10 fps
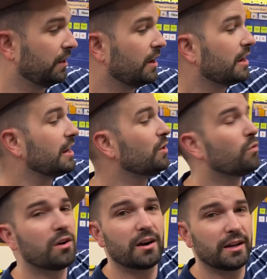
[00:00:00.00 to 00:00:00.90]
He
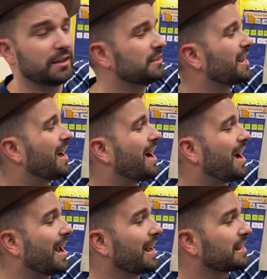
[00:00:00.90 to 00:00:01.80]
was
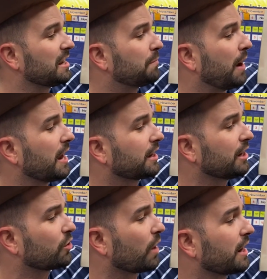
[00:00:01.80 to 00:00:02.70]
a hanky
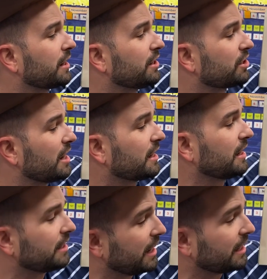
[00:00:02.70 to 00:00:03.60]
panky, cranky,
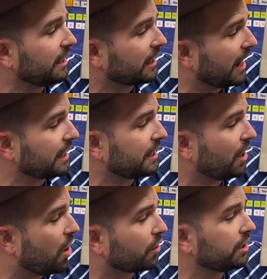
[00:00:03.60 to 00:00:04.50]
stinky, dinky, lanky,
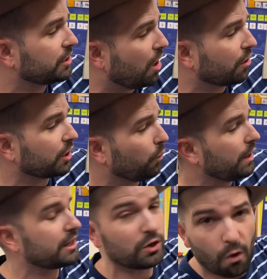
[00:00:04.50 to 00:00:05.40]
honky tonky,
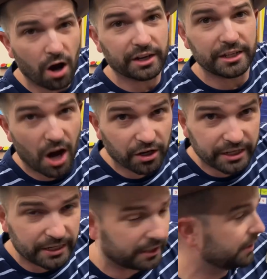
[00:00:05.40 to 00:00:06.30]
winky, wonky,
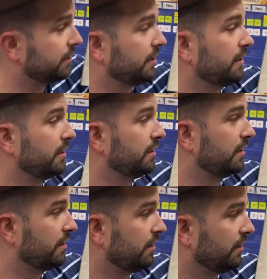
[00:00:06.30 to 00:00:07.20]
donkey.
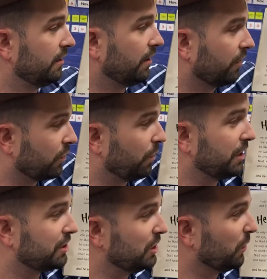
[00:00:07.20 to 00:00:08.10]
Look at what
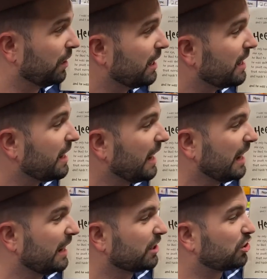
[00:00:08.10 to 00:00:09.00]
he's doing.
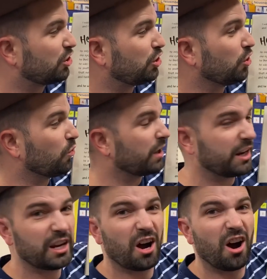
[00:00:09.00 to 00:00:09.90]
He is
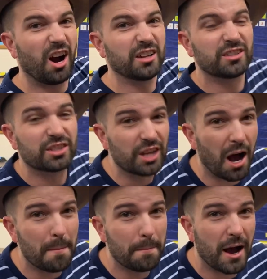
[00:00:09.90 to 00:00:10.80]
chewing on
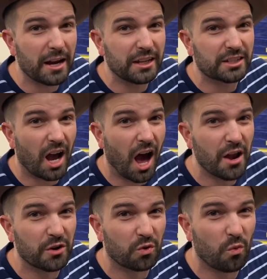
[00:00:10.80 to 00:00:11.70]
somebody's
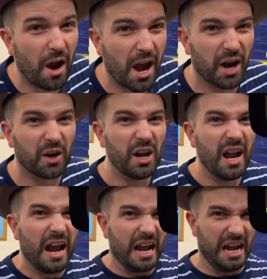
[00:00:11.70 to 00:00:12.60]
underwear.
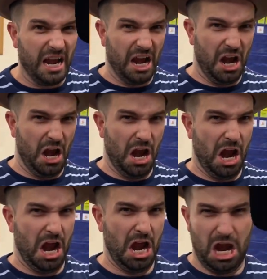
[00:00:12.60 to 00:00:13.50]

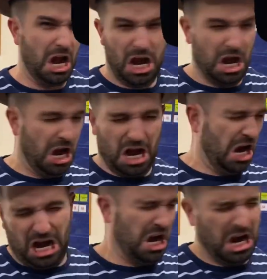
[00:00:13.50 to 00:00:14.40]

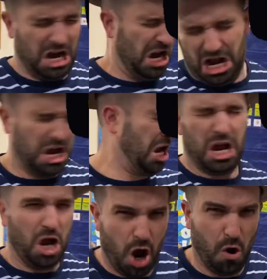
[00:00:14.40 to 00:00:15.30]

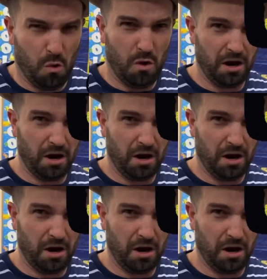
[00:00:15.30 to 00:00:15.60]
Ew!